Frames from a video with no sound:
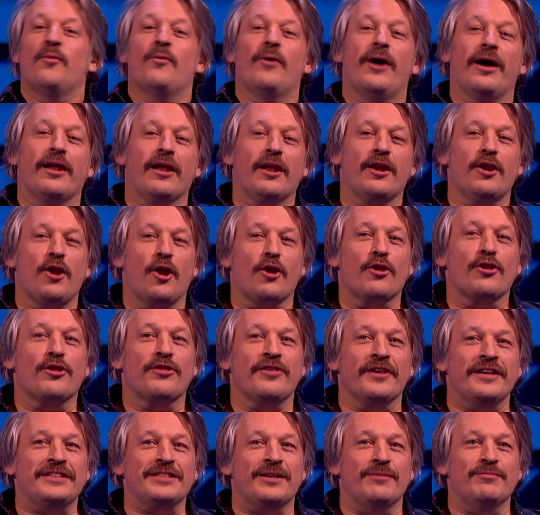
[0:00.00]
Well, a lot of the
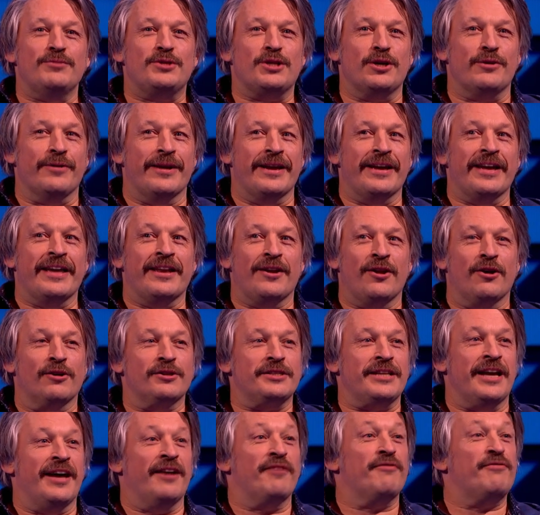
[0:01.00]
things I'm doing in
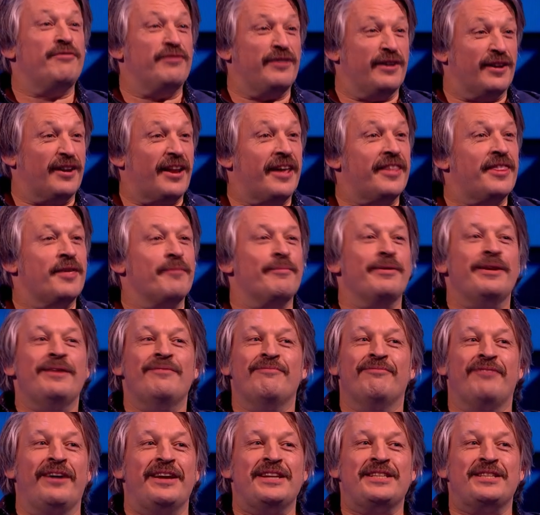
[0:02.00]
lockdown feel like they've been
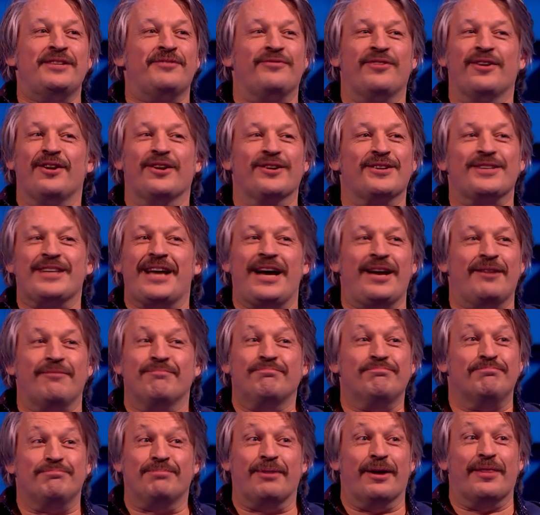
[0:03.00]
invented for
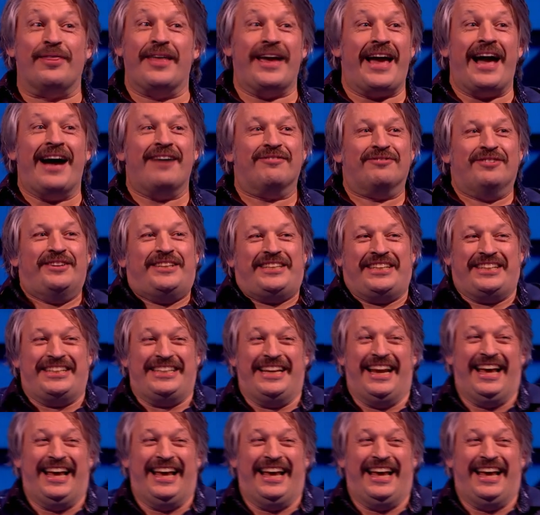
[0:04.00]
lockdown, but they haven't.